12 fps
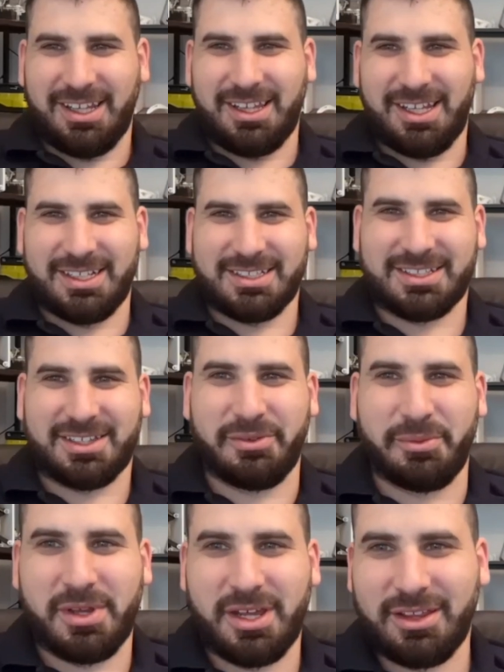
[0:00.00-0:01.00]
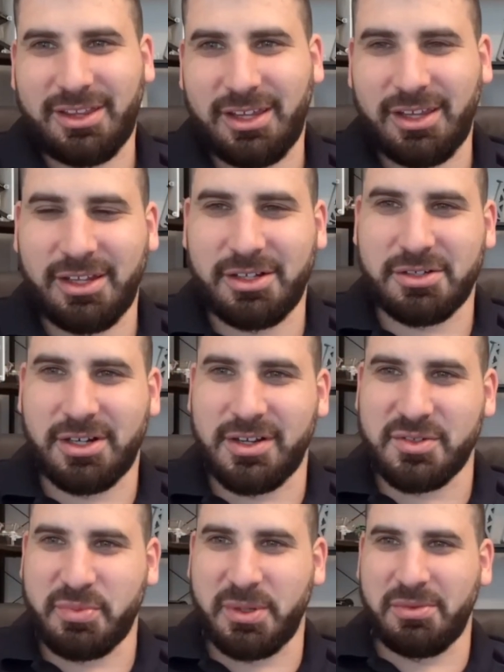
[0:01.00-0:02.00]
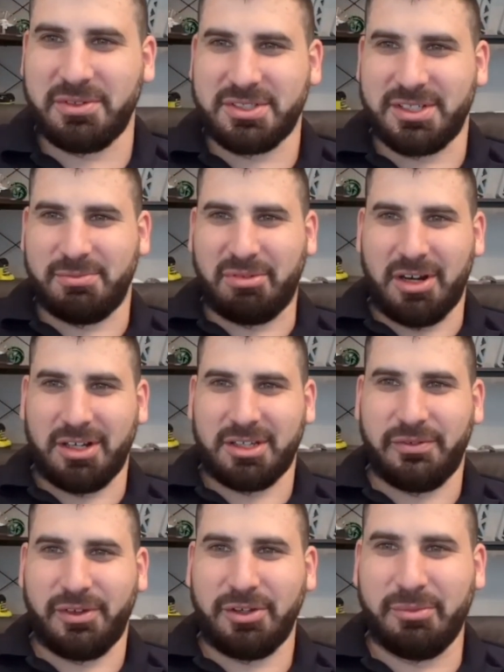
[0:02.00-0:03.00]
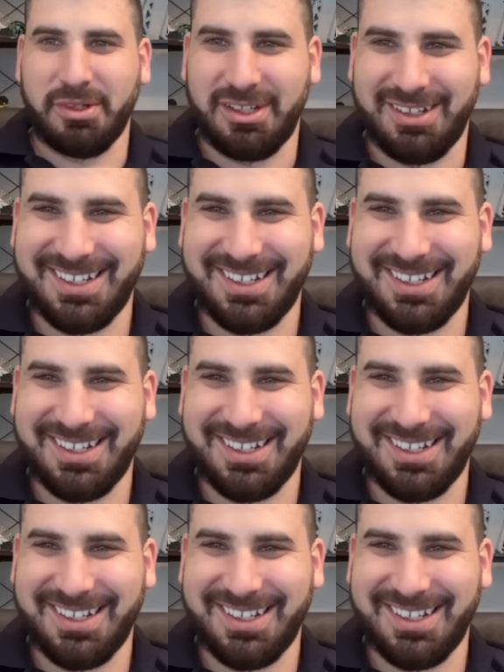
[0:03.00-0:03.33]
that's the main thing that drives people to product development.